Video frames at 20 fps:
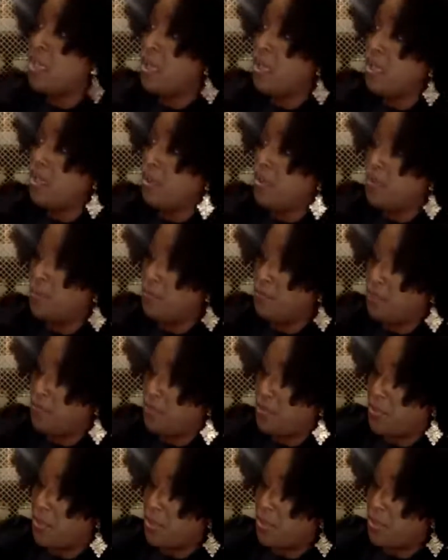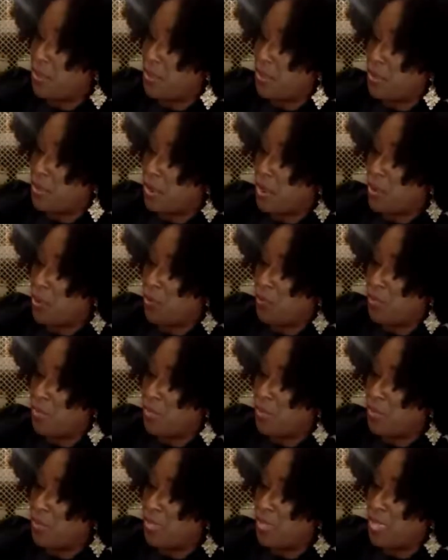of oat
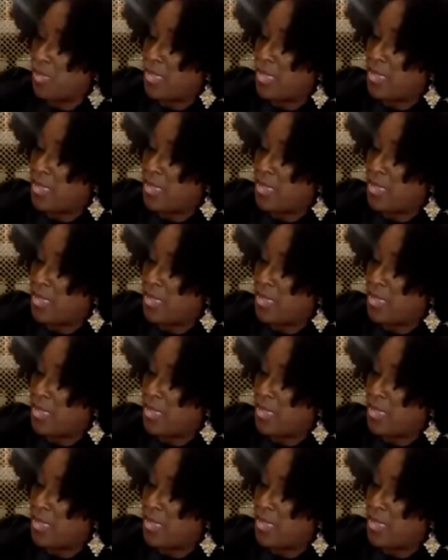milk.